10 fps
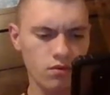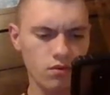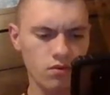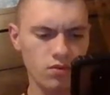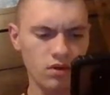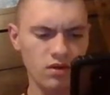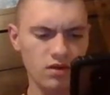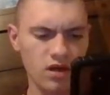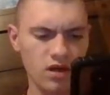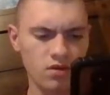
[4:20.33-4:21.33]
Don't be
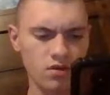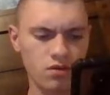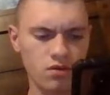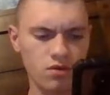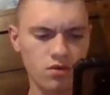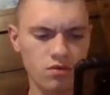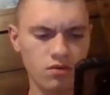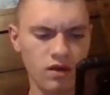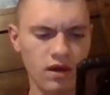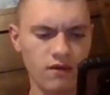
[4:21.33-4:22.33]
attached
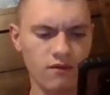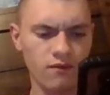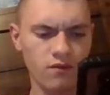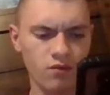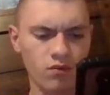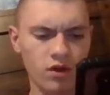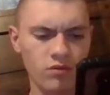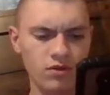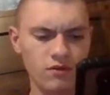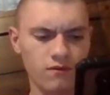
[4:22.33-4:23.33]
to life or
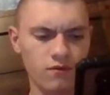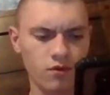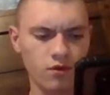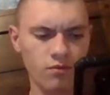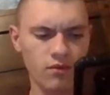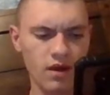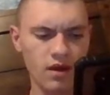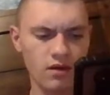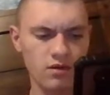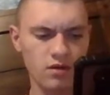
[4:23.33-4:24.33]
realms of form
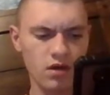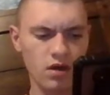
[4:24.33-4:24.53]
and